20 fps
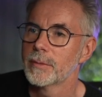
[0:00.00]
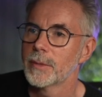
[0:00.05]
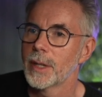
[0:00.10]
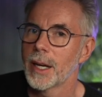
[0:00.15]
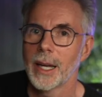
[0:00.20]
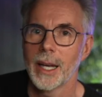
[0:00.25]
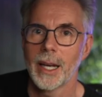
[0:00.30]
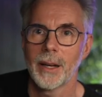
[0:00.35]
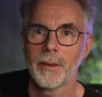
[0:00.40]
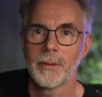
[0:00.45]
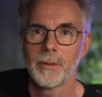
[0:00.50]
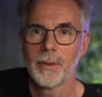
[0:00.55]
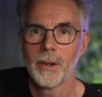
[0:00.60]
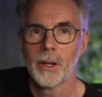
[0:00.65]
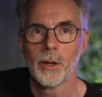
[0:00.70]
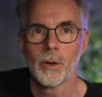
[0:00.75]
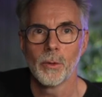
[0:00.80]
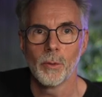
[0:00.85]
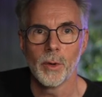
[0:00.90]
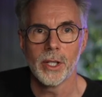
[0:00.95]
I have
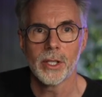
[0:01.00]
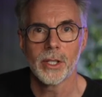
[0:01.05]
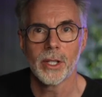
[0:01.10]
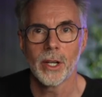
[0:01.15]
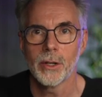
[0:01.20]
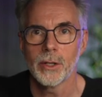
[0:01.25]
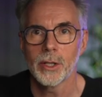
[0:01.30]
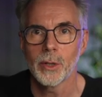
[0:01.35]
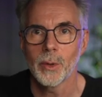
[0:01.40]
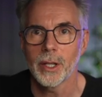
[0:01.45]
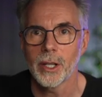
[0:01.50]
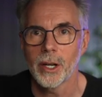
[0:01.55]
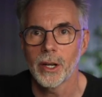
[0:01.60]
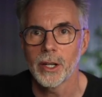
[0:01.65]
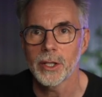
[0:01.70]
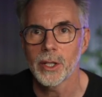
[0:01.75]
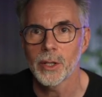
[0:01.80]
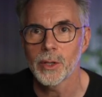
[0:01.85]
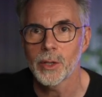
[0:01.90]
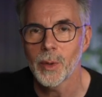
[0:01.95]
reached out to
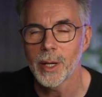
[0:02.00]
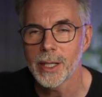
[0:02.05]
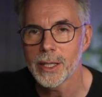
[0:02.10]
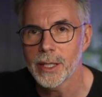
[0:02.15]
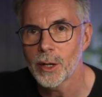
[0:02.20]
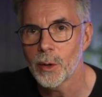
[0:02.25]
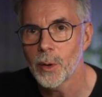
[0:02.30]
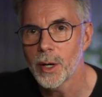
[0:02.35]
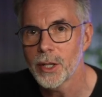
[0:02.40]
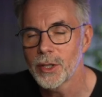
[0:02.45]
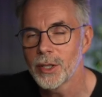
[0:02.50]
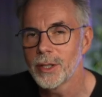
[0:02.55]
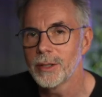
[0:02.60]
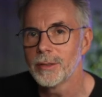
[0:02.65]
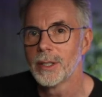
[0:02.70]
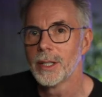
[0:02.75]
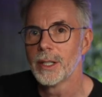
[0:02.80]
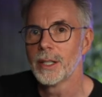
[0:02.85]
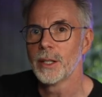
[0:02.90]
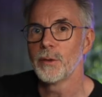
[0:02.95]
Elgato to ask the
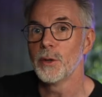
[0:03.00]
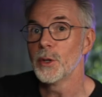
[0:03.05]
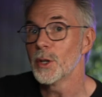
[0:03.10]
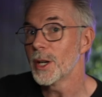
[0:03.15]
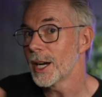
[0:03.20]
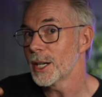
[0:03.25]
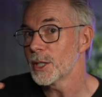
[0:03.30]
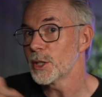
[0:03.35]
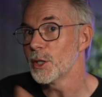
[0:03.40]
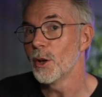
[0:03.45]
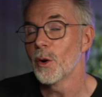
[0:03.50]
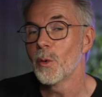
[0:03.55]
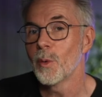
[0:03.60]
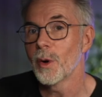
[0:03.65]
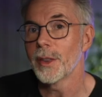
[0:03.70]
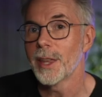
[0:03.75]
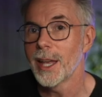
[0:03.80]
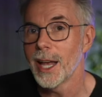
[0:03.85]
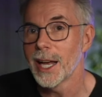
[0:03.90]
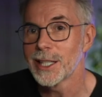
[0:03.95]
question. If you guys know
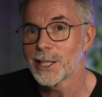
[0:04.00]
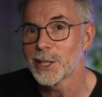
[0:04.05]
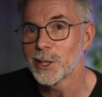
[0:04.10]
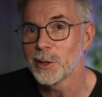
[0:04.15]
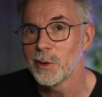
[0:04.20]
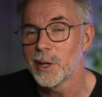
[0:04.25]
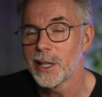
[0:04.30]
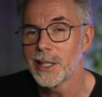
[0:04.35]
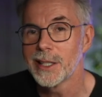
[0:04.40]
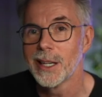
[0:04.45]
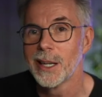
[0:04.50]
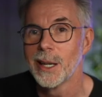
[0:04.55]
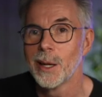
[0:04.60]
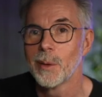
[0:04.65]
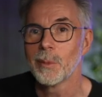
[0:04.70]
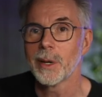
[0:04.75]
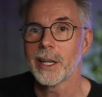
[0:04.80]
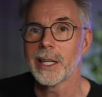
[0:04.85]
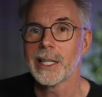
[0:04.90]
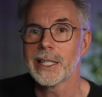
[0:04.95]
what the answer is,
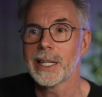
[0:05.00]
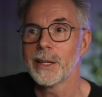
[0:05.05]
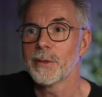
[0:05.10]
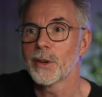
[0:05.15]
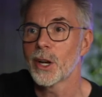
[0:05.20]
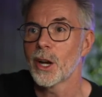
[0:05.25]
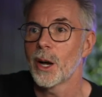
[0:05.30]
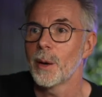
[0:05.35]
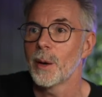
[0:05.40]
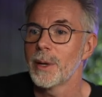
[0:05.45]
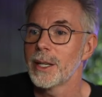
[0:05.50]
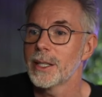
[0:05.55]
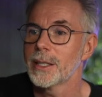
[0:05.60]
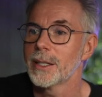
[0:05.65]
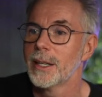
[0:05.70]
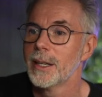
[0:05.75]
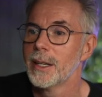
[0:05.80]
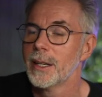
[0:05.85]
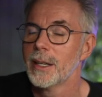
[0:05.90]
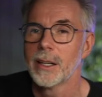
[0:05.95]
please leave a comment,
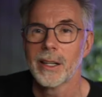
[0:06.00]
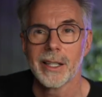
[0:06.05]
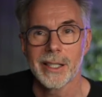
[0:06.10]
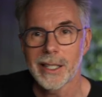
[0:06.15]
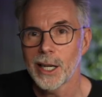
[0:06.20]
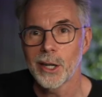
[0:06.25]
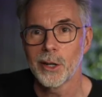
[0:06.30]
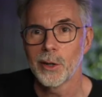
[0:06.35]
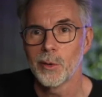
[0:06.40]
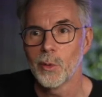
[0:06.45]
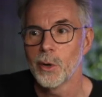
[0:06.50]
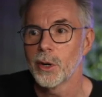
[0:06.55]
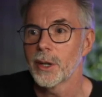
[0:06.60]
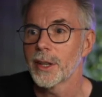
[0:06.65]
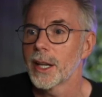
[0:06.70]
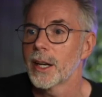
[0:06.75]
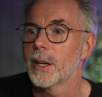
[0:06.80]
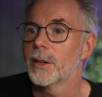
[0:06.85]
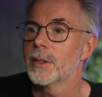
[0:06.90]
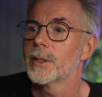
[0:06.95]
because I couldn't work
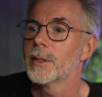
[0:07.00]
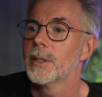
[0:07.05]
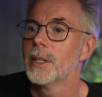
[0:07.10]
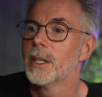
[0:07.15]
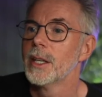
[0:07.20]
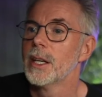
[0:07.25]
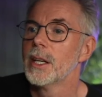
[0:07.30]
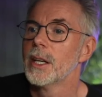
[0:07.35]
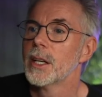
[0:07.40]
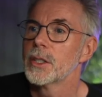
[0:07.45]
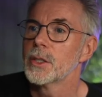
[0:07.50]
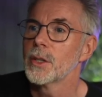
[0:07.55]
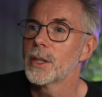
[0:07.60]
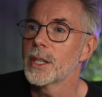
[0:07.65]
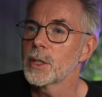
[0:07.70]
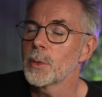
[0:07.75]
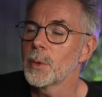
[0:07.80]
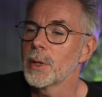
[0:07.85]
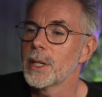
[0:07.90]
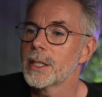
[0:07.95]
that out. So
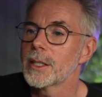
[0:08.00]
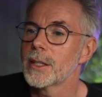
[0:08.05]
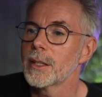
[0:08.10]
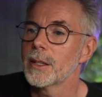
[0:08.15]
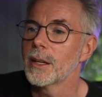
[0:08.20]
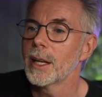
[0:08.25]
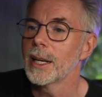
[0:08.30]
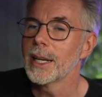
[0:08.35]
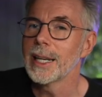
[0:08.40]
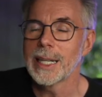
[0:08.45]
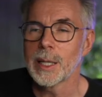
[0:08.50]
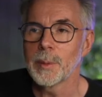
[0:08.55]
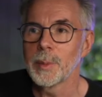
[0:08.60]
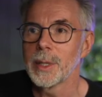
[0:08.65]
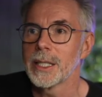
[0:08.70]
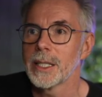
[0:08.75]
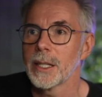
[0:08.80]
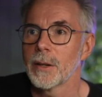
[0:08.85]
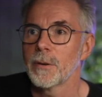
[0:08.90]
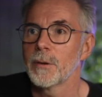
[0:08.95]
this one is a little
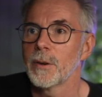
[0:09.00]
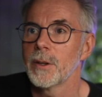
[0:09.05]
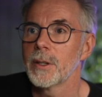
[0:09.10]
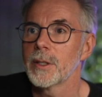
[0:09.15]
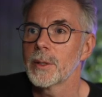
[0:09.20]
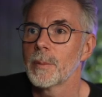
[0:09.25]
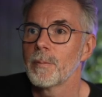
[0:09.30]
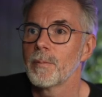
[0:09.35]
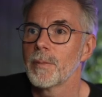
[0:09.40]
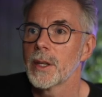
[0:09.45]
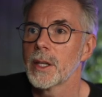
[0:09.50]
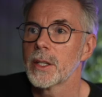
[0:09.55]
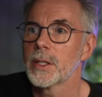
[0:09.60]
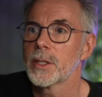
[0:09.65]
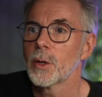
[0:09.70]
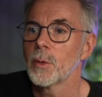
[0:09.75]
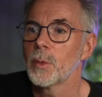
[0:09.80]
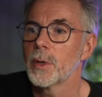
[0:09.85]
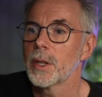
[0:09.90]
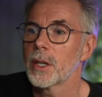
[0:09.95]
bit different.
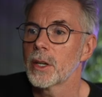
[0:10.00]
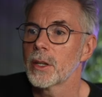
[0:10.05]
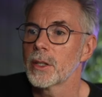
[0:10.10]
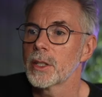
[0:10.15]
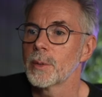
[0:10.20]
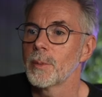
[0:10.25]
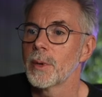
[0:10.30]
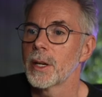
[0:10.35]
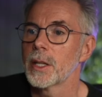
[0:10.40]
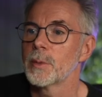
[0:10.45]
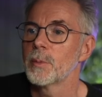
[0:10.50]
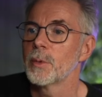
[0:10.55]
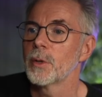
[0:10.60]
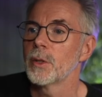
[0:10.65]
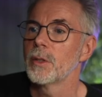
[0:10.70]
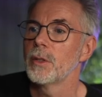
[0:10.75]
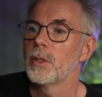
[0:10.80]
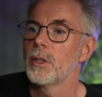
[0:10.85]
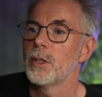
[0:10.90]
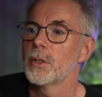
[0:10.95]
So with the customize
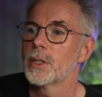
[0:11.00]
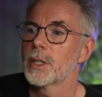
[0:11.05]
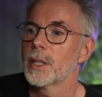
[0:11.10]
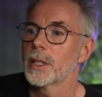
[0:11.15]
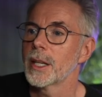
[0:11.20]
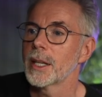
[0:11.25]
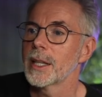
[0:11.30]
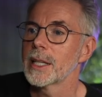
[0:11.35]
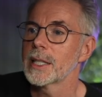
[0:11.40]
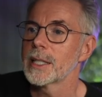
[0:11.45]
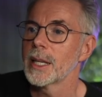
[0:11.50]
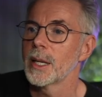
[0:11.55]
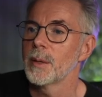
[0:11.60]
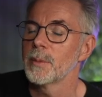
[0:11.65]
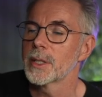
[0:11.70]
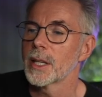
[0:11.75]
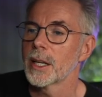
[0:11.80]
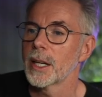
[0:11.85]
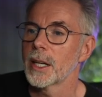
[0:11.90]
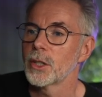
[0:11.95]
button, you still get the same
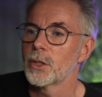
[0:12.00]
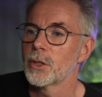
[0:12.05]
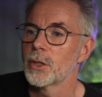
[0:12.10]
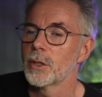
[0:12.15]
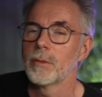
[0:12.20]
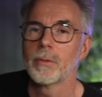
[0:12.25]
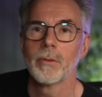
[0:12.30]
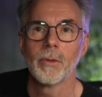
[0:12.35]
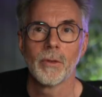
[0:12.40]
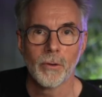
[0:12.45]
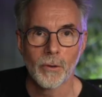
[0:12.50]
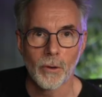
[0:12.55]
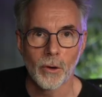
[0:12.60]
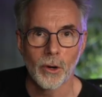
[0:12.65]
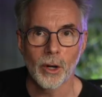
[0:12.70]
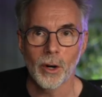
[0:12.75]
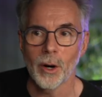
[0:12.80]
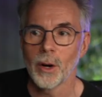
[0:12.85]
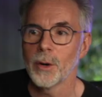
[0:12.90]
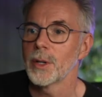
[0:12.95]
selection,
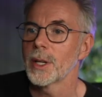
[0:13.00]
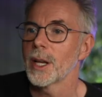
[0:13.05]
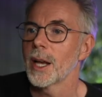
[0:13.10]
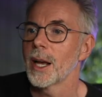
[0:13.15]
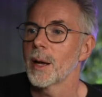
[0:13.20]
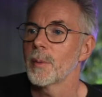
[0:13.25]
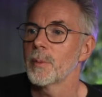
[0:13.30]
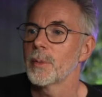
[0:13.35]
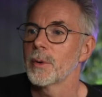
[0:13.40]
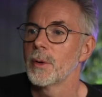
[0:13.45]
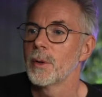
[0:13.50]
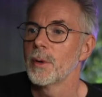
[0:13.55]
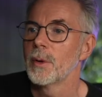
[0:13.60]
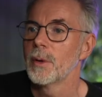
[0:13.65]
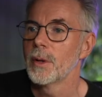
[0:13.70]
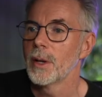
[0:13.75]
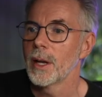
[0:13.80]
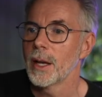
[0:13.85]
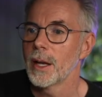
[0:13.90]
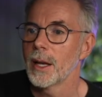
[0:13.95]
foreground app,
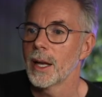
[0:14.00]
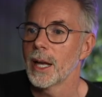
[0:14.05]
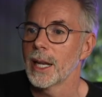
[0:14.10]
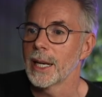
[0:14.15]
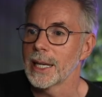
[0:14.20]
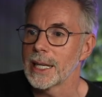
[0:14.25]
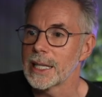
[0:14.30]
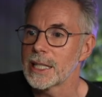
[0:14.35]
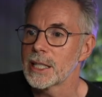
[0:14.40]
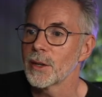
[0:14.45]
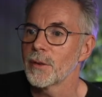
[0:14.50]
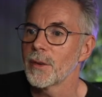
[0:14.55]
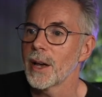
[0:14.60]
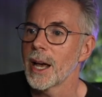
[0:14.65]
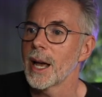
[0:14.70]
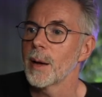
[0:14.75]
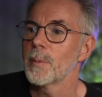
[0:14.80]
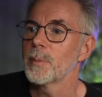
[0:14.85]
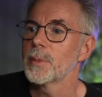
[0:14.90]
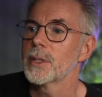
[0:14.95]
a list of
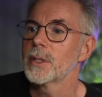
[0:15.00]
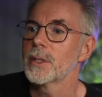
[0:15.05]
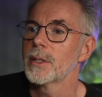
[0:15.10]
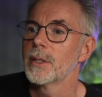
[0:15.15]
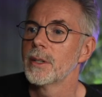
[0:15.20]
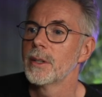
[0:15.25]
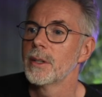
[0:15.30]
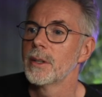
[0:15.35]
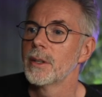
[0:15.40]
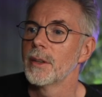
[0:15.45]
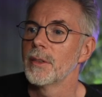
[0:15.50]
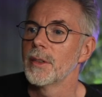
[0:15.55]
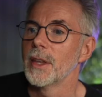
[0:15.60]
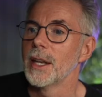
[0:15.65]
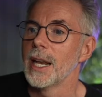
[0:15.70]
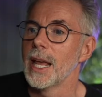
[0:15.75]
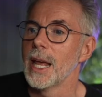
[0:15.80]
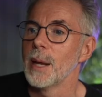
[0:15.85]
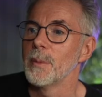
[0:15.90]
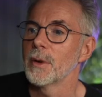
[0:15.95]
apps, the
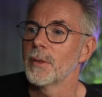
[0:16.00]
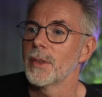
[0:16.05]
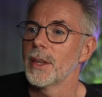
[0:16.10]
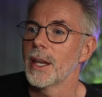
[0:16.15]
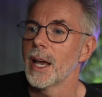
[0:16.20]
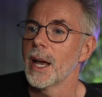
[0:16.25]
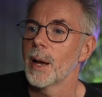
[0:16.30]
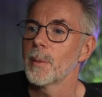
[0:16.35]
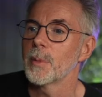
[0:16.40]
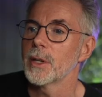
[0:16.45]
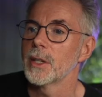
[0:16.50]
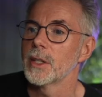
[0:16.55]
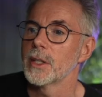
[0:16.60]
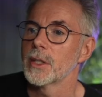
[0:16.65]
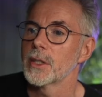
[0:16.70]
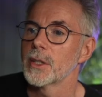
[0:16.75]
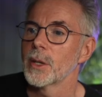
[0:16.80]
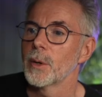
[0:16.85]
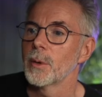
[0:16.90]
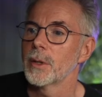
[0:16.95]
name of the app, and
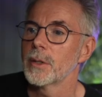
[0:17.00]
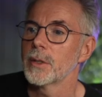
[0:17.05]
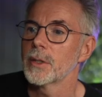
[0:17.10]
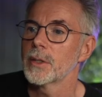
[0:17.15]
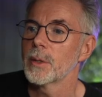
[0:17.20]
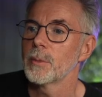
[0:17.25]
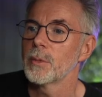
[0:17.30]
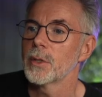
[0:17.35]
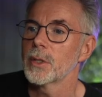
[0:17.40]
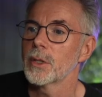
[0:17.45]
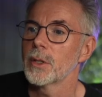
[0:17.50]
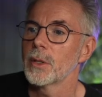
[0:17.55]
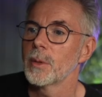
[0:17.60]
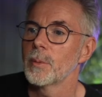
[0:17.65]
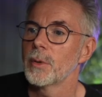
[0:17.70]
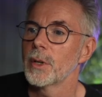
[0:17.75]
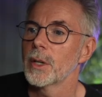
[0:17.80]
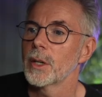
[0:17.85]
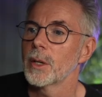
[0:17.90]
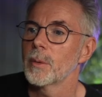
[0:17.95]
so on. So I'm just going to
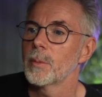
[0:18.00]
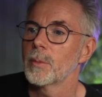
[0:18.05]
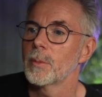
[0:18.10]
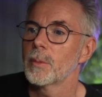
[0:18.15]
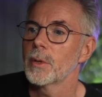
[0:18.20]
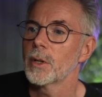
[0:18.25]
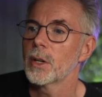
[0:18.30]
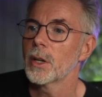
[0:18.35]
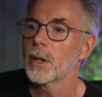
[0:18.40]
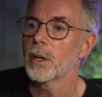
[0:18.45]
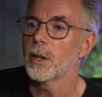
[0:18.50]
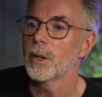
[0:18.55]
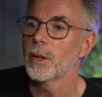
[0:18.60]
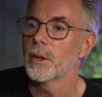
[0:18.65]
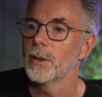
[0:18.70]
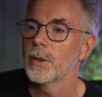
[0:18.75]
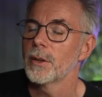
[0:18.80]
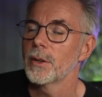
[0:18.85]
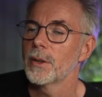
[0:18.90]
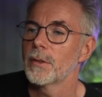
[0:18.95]
bring up
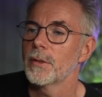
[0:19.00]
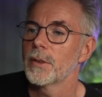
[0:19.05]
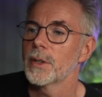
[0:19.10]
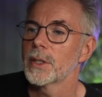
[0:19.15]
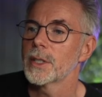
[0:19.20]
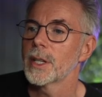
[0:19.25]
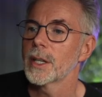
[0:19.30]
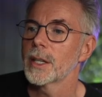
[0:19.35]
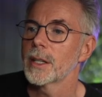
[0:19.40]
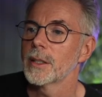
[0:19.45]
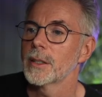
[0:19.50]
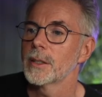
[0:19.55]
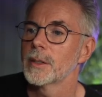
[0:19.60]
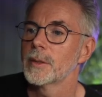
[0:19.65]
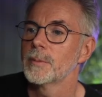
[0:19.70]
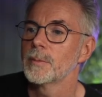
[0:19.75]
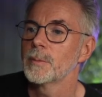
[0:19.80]
Claude for a second.